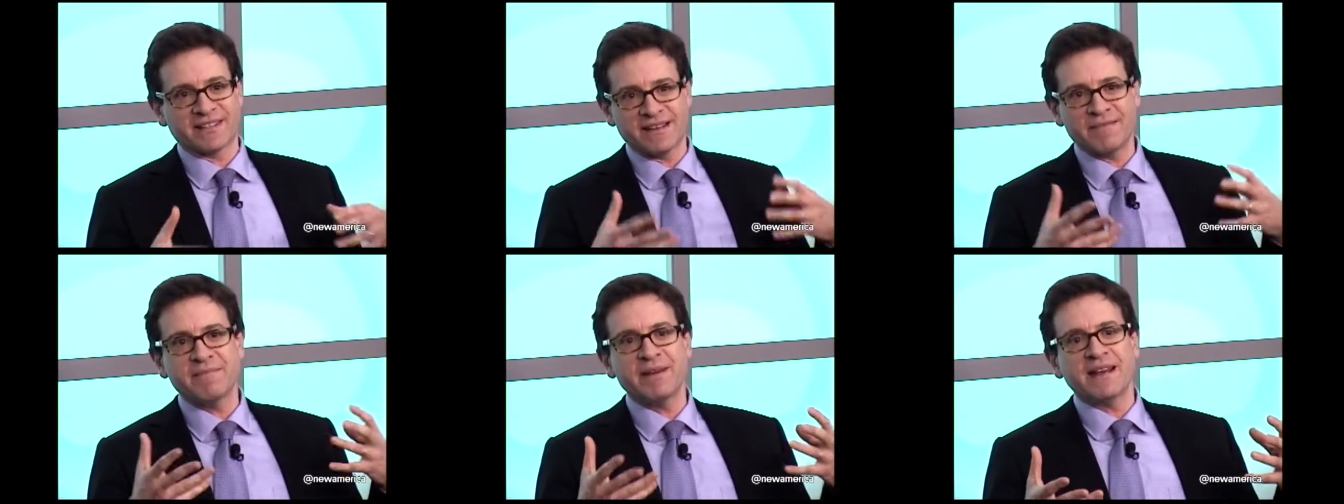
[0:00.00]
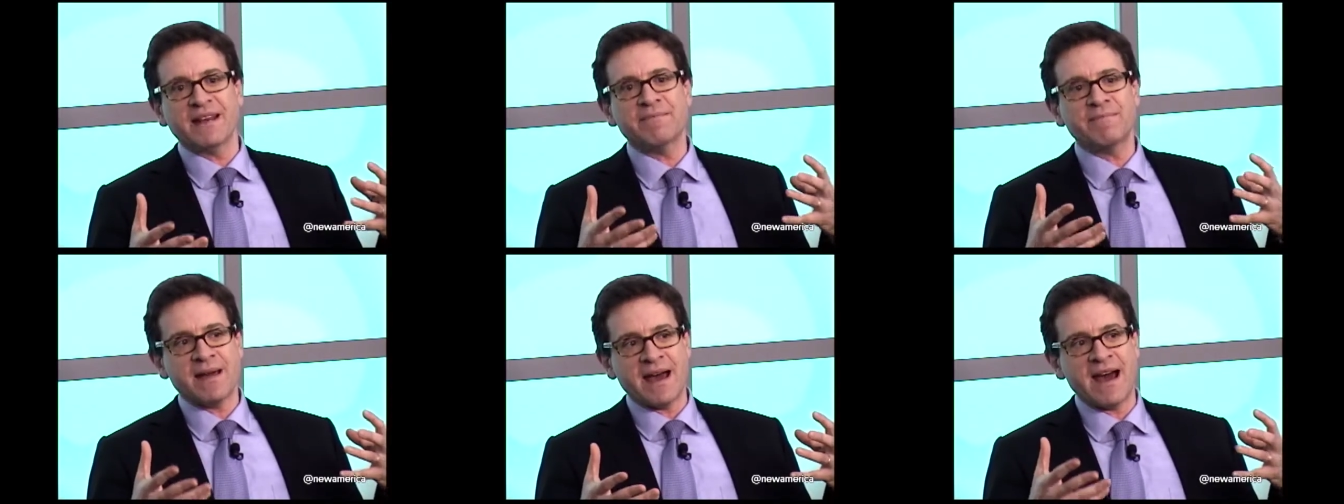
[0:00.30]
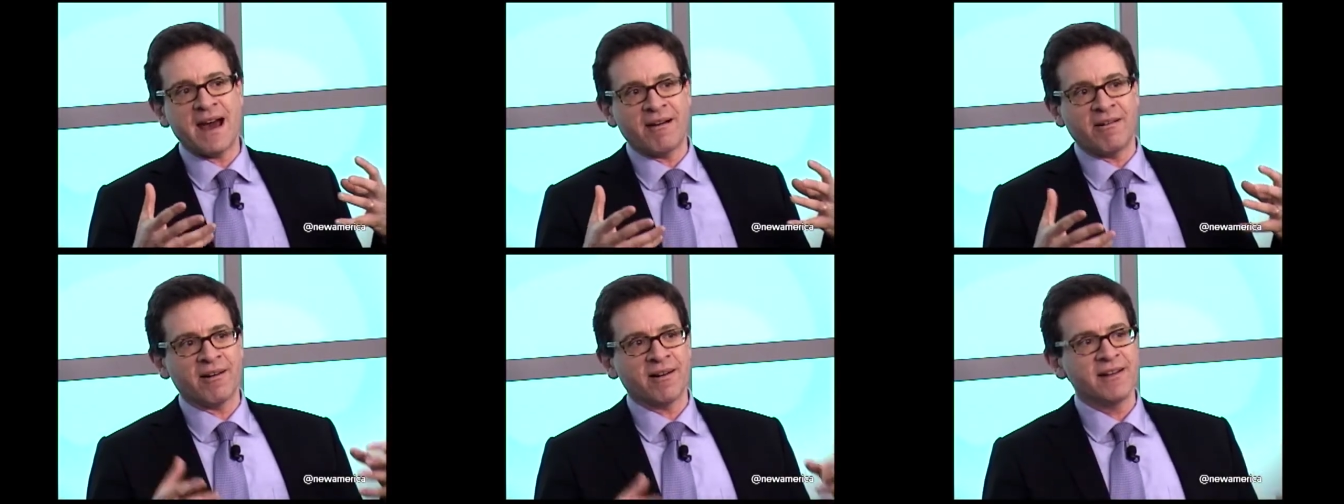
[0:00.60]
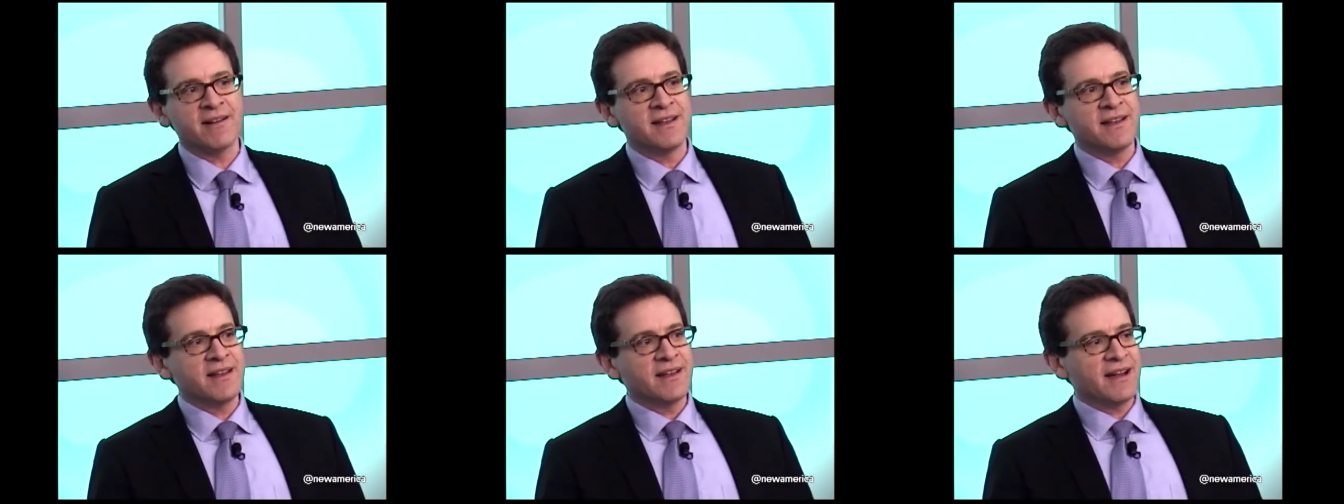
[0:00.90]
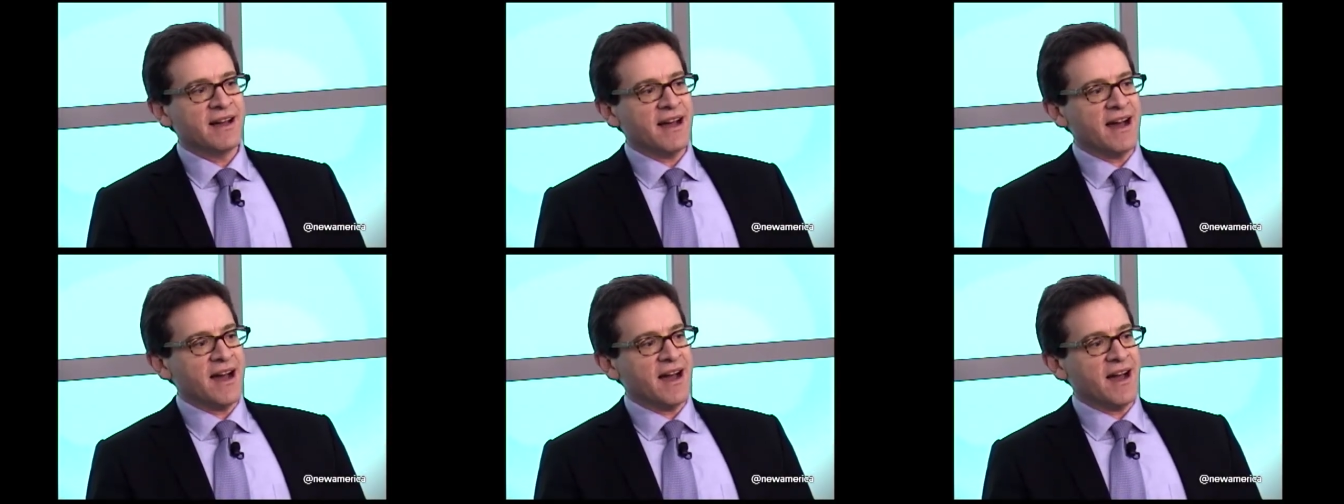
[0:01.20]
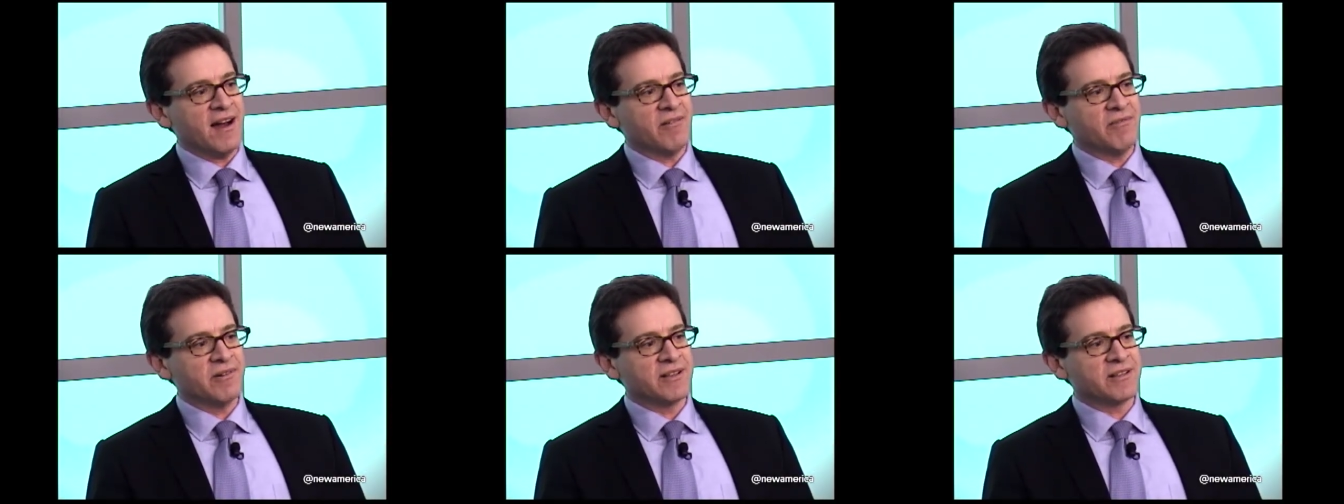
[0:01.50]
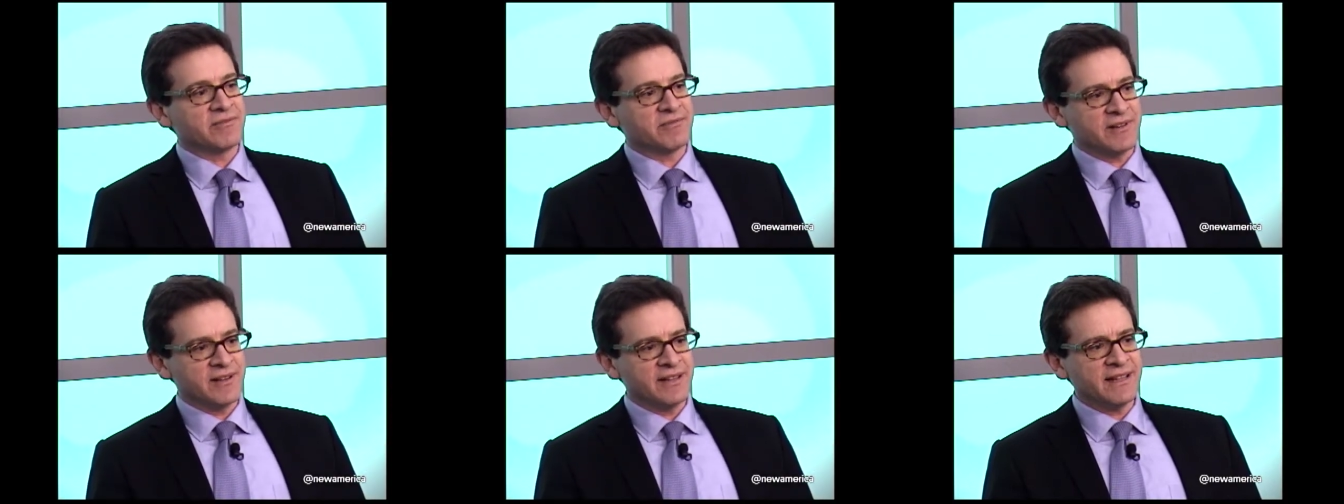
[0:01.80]
Committee power
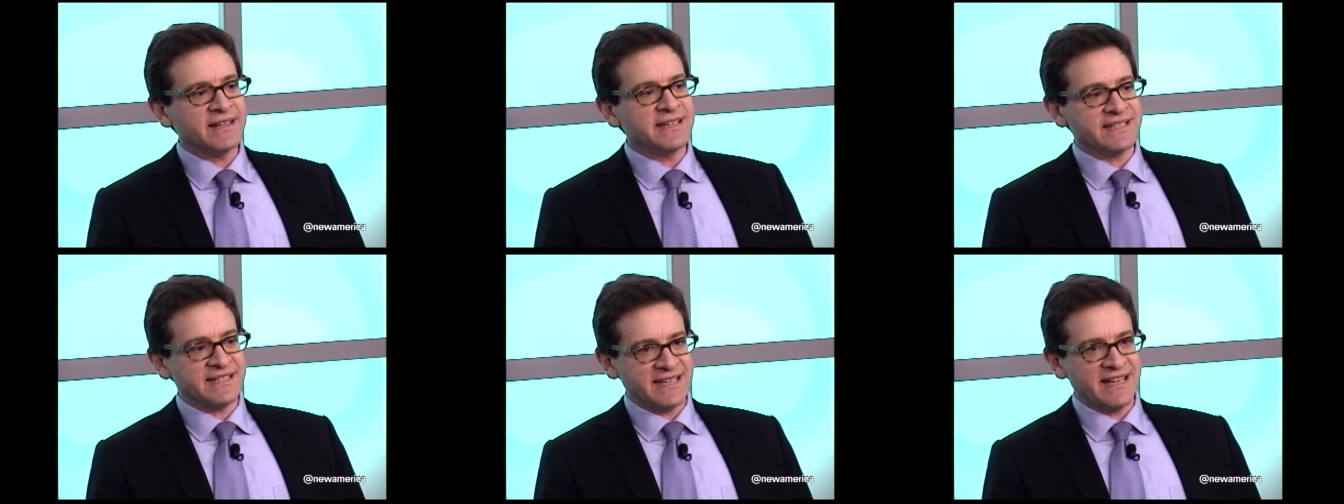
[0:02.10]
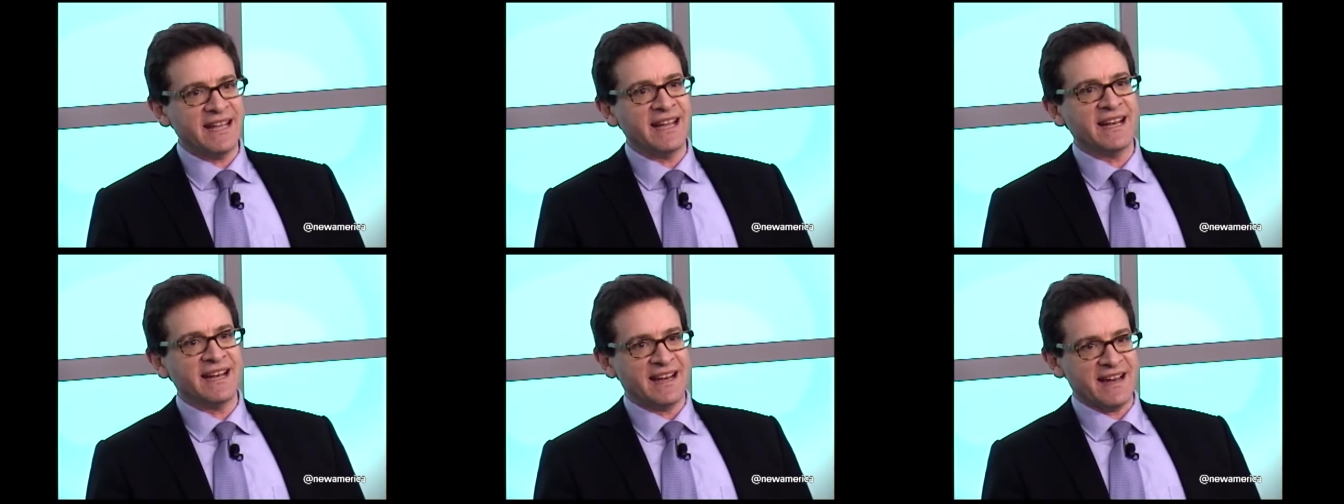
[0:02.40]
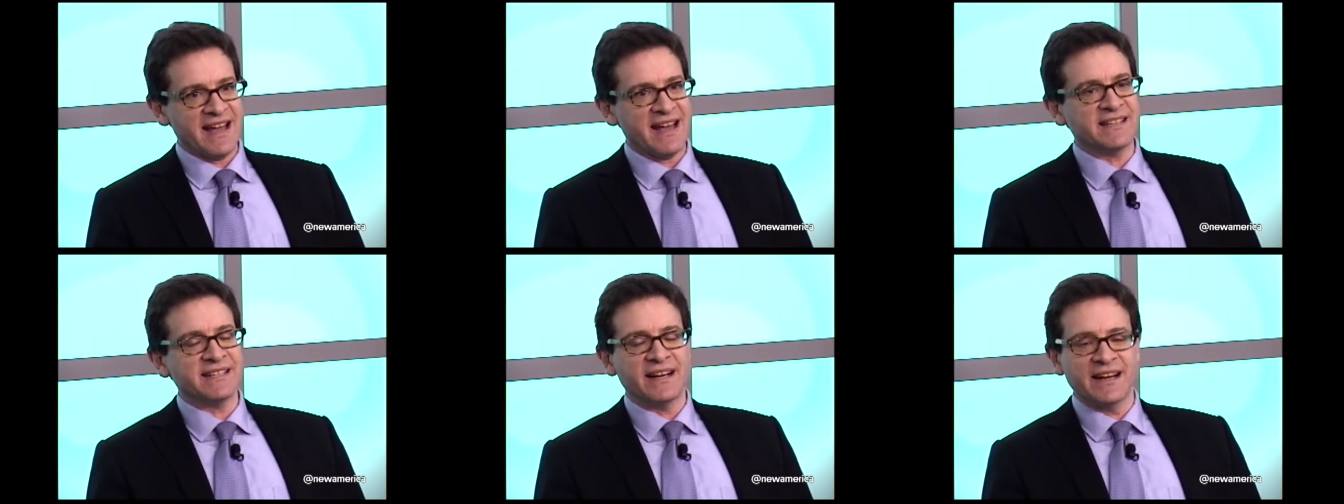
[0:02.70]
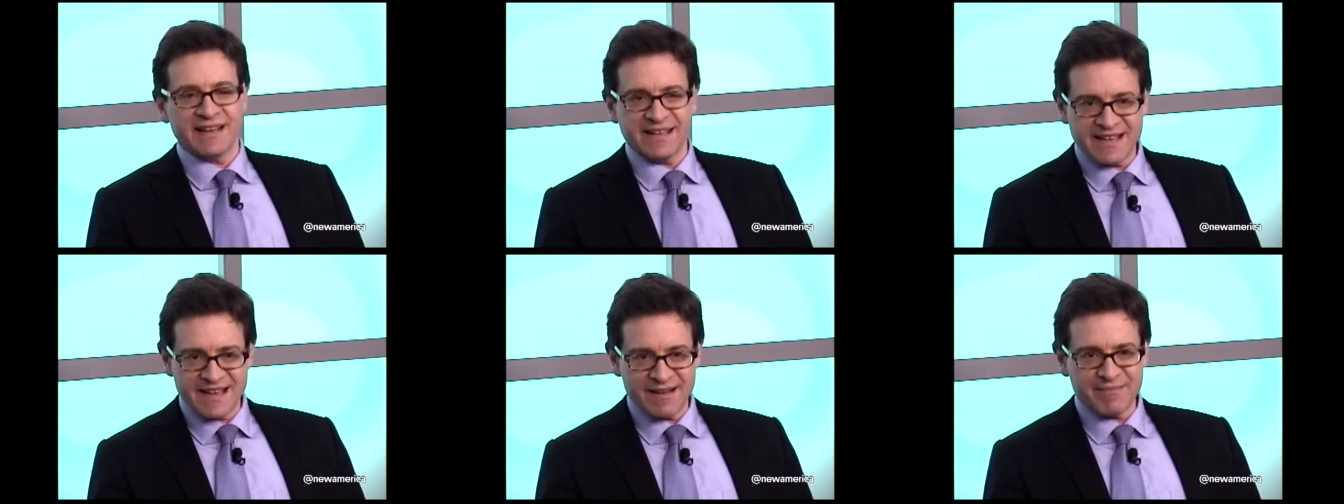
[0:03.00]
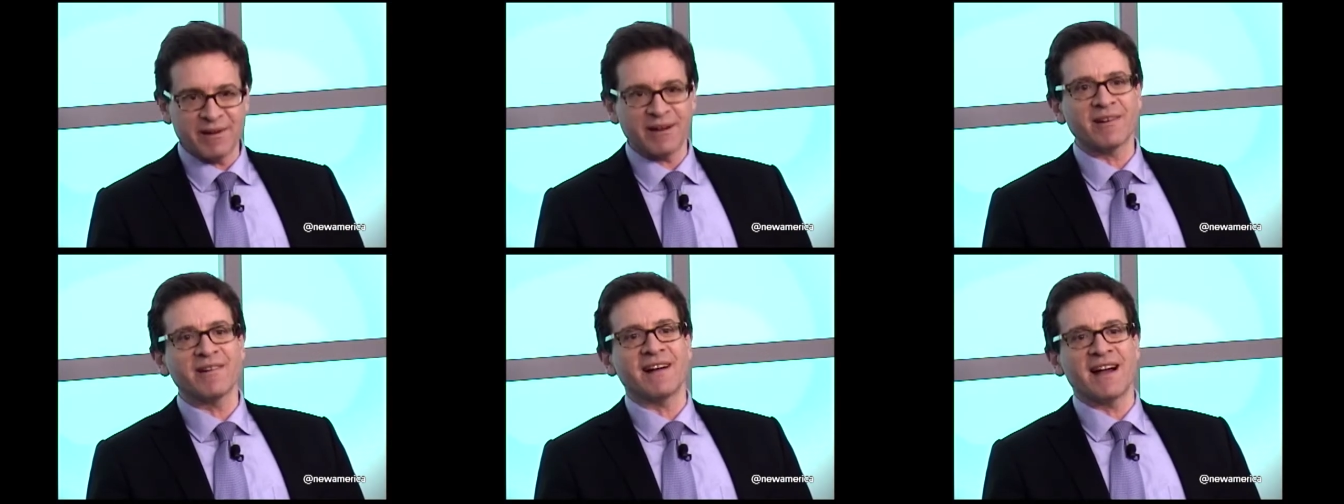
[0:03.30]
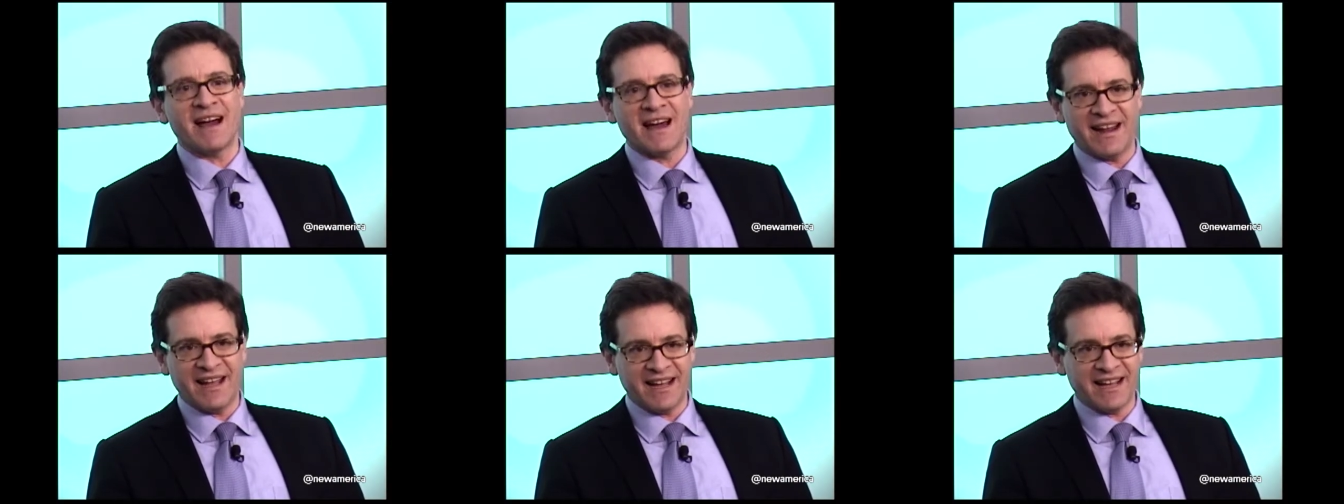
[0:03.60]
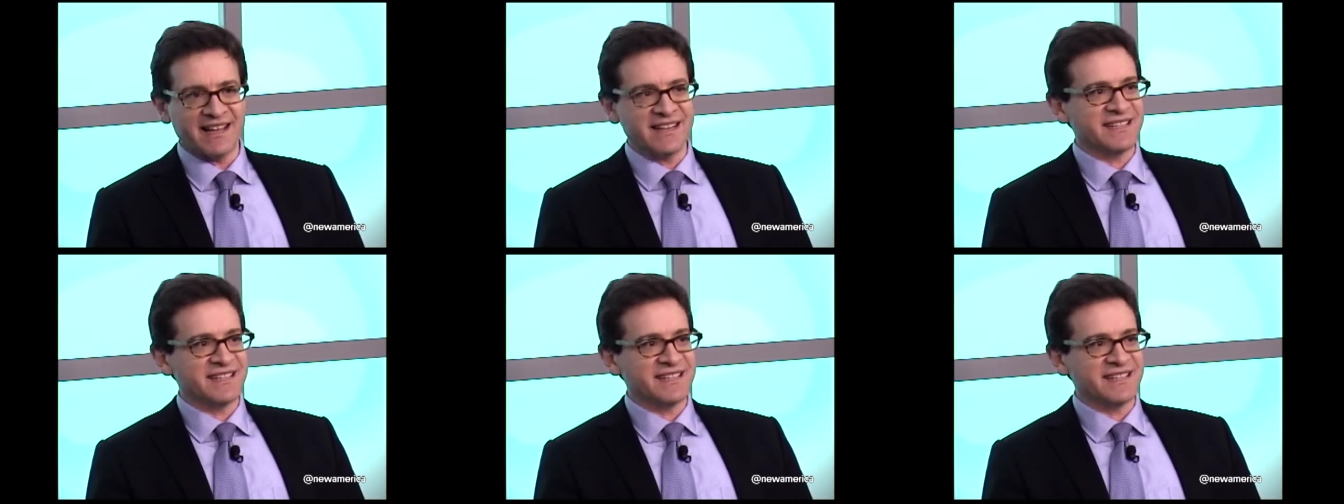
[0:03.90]
was really seen as undemocratic,